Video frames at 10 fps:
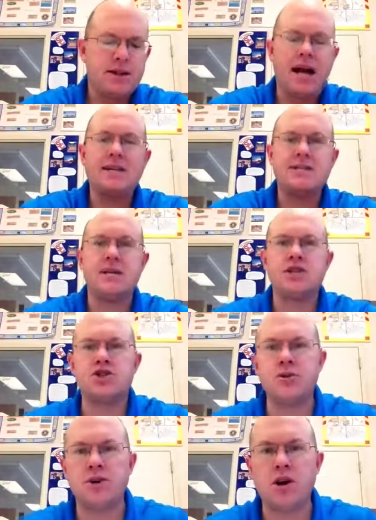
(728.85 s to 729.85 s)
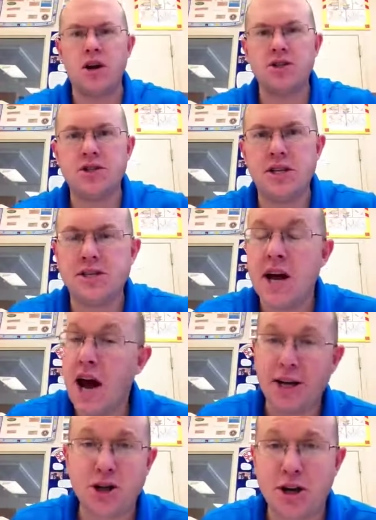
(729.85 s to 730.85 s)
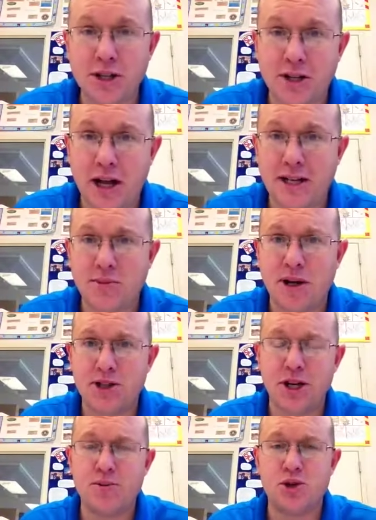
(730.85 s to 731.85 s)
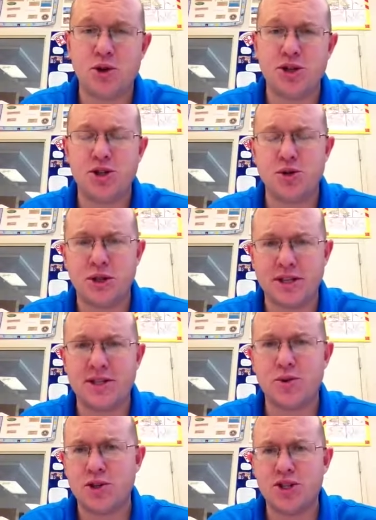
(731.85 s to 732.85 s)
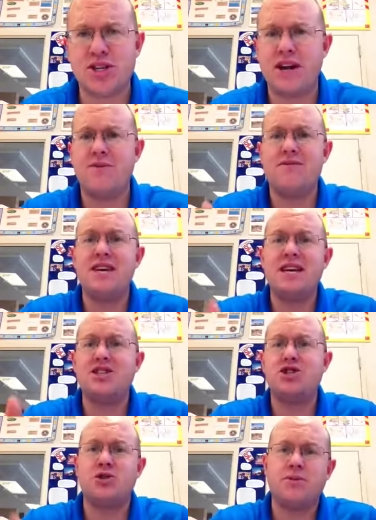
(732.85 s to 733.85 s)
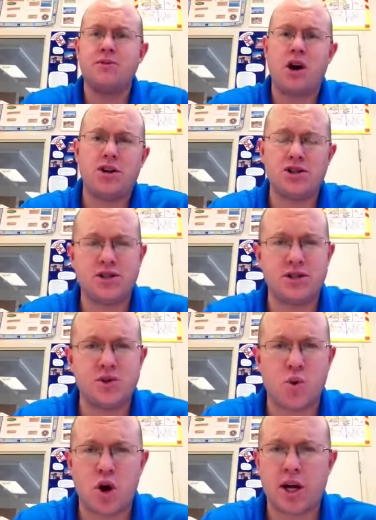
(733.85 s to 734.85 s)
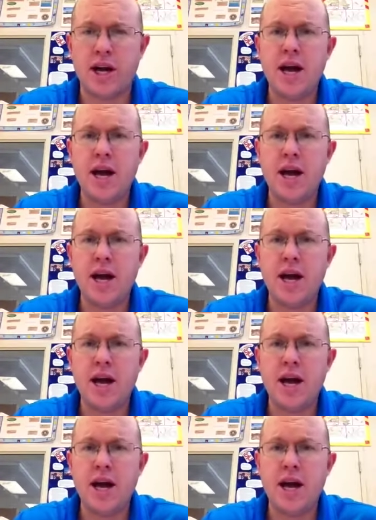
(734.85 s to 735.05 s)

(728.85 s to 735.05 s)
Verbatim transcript: Last thing, stream of consciousness. I talked in class about James Joyce's Ulysses, which is kind of the stream of consciousness work.